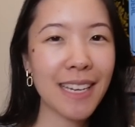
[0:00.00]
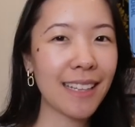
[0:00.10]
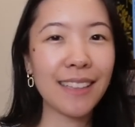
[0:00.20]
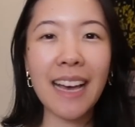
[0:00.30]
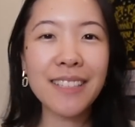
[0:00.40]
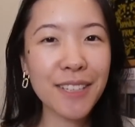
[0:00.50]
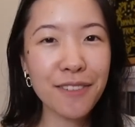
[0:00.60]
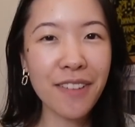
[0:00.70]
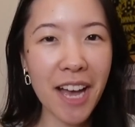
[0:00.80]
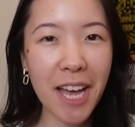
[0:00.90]
Ted Lasso
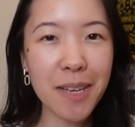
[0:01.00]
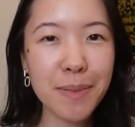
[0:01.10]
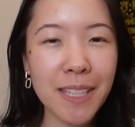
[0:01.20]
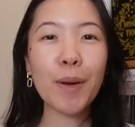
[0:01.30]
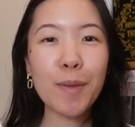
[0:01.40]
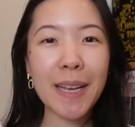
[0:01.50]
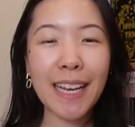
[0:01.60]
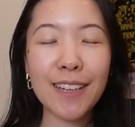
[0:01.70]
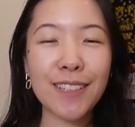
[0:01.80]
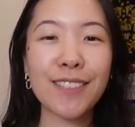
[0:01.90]
vibes. Both the main
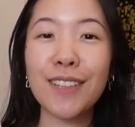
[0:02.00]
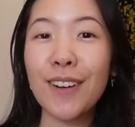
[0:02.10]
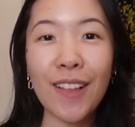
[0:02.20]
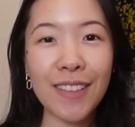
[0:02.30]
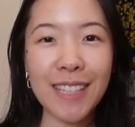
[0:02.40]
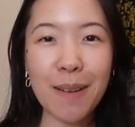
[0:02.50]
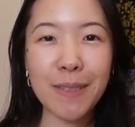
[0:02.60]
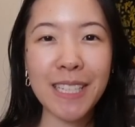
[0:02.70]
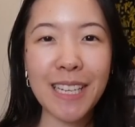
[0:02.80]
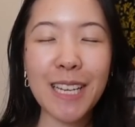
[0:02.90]
characters are on the same
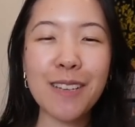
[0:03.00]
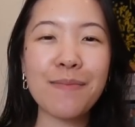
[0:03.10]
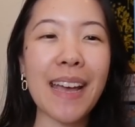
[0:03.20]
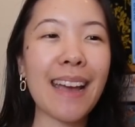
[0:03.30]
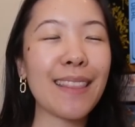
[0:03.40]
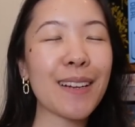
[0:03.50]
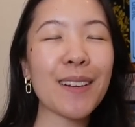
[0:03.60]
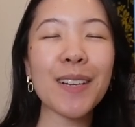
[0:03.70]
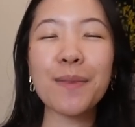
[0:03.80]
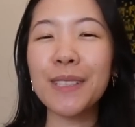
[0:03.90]
team and
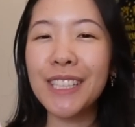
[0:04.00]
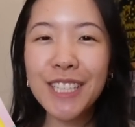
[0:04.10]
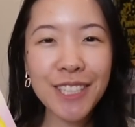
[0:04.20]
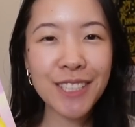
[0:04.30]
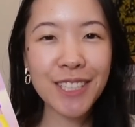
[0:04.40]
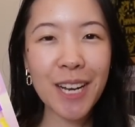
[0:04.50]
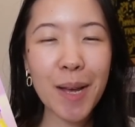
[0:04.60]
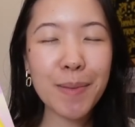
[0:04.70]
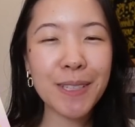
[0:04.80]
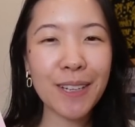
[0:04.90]
their
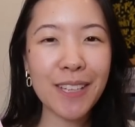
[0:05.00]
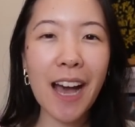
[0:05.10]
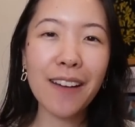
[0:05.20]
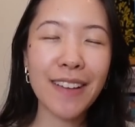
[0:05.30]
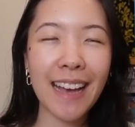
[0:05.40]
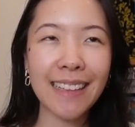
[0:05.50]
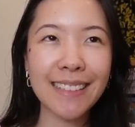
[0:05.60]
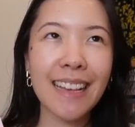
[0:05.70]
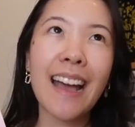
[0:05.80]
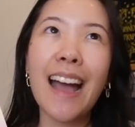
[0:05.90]
relationship starts off
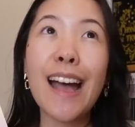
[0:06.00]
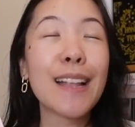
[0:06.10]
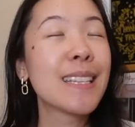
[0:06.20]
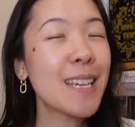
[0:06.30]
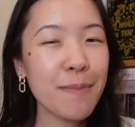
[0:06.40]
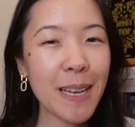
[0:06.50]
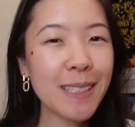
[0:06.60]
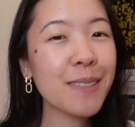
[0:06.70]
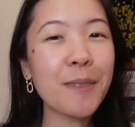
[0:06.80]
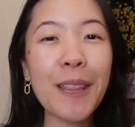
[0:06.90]
as
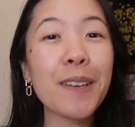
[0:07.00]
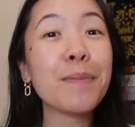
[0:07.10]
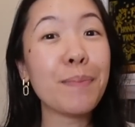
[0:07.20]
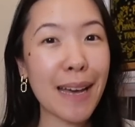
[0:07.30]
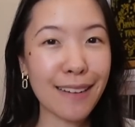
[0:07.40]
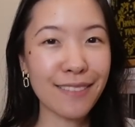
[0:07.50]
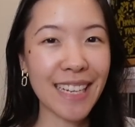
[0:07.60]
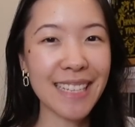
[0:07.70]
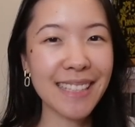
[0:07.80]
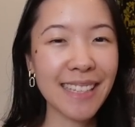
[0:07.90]
teammates with
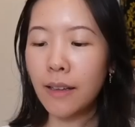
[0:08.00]
benefits.